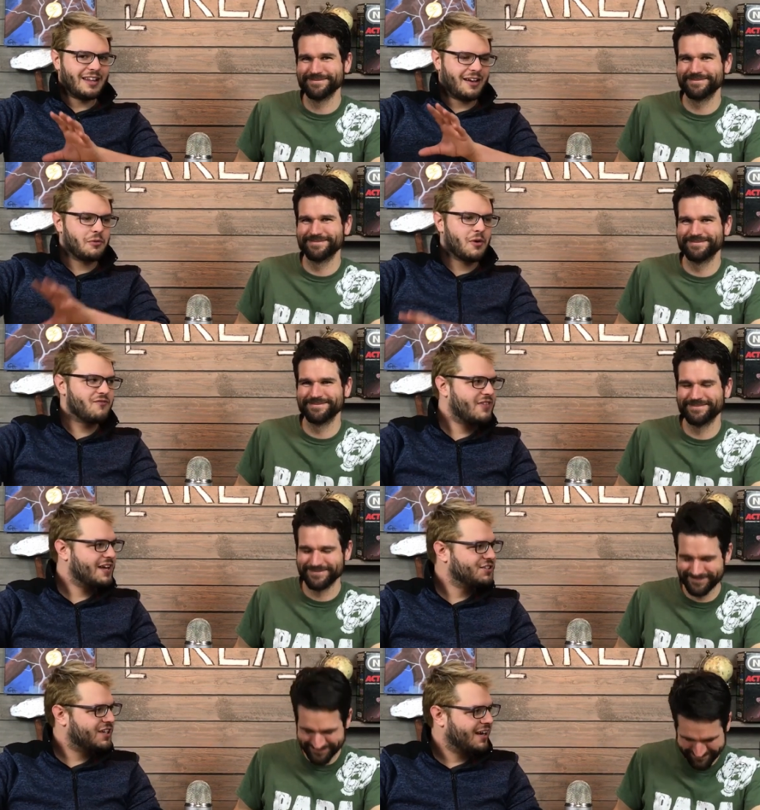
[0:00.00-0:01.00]
Speaker 1: like a
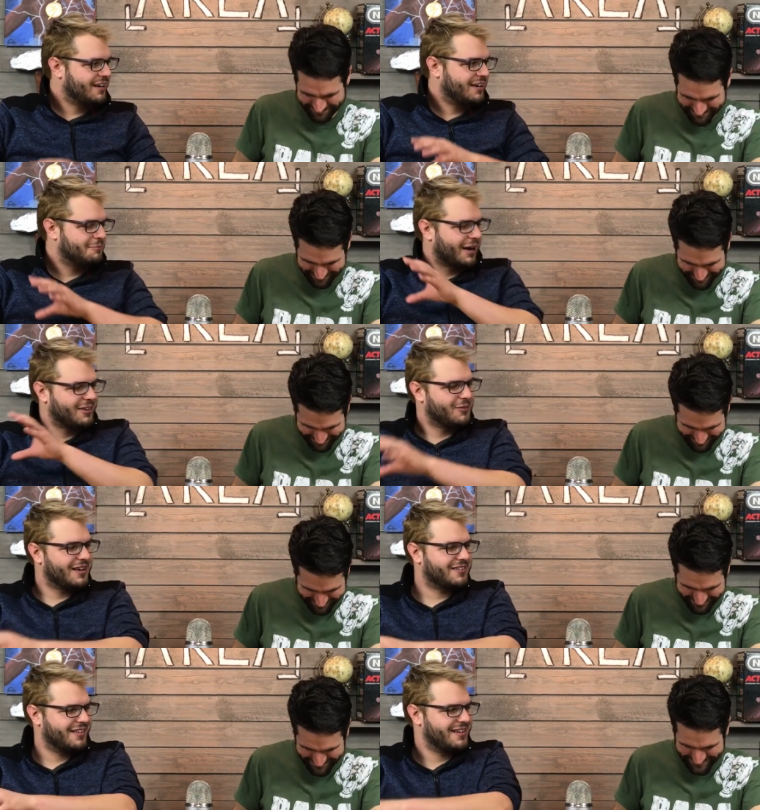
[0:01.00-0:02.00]
revenge killing by the rest
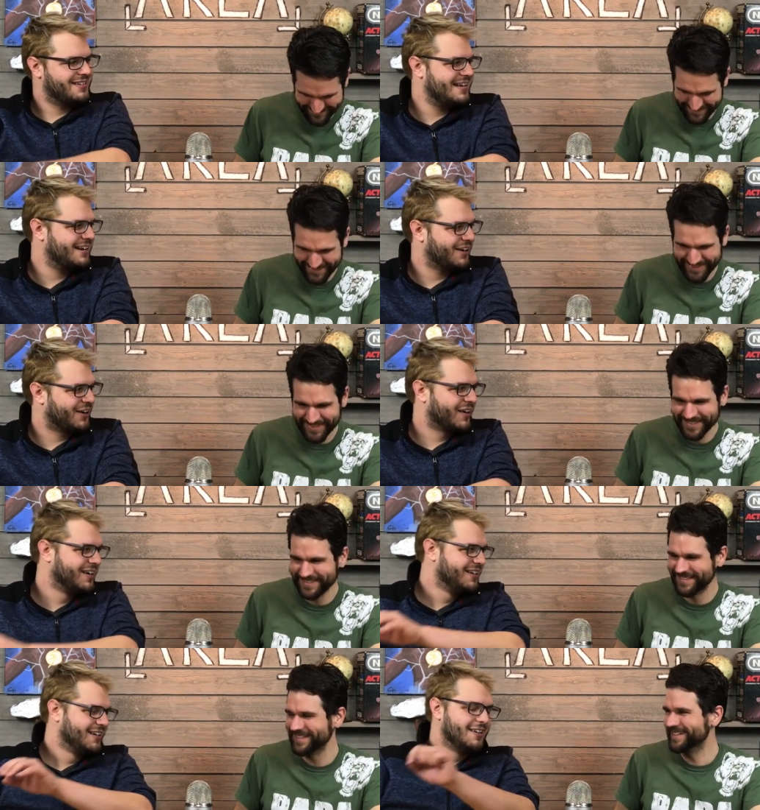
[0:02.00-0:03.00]
of the deer
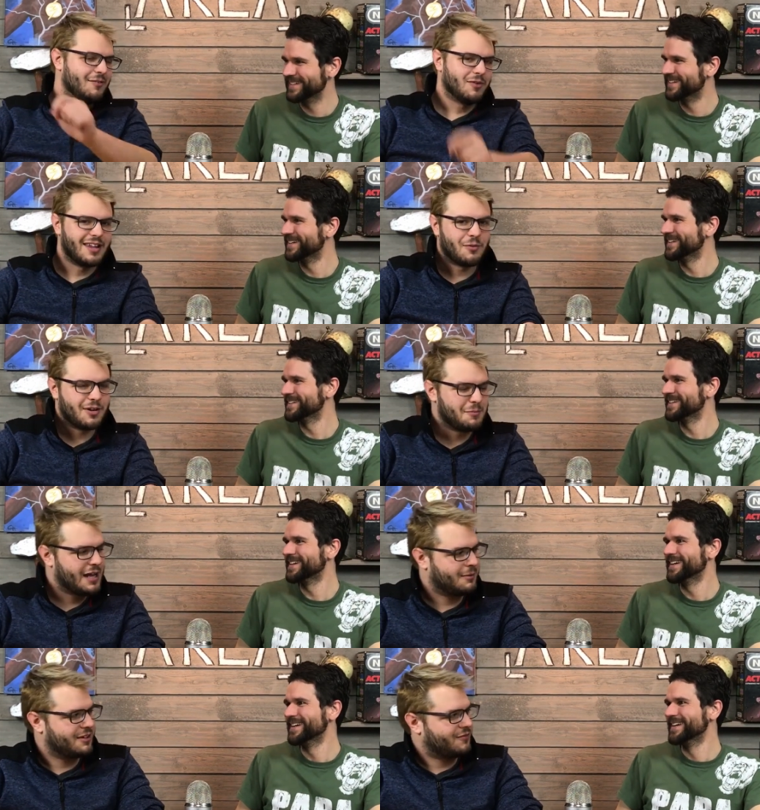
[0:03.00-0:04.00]
when they wouldn't be
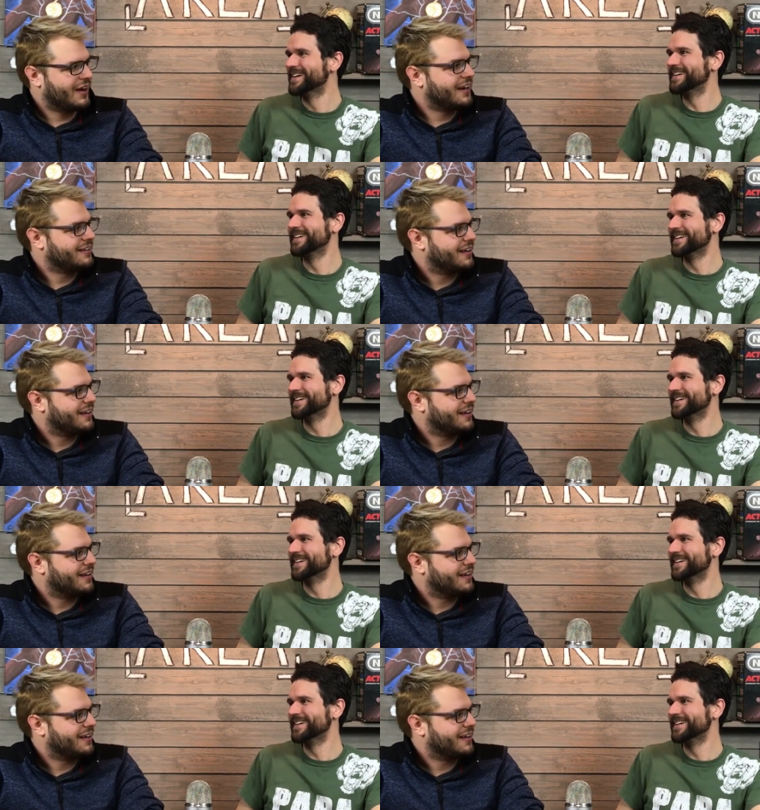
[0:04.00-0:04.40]
able to find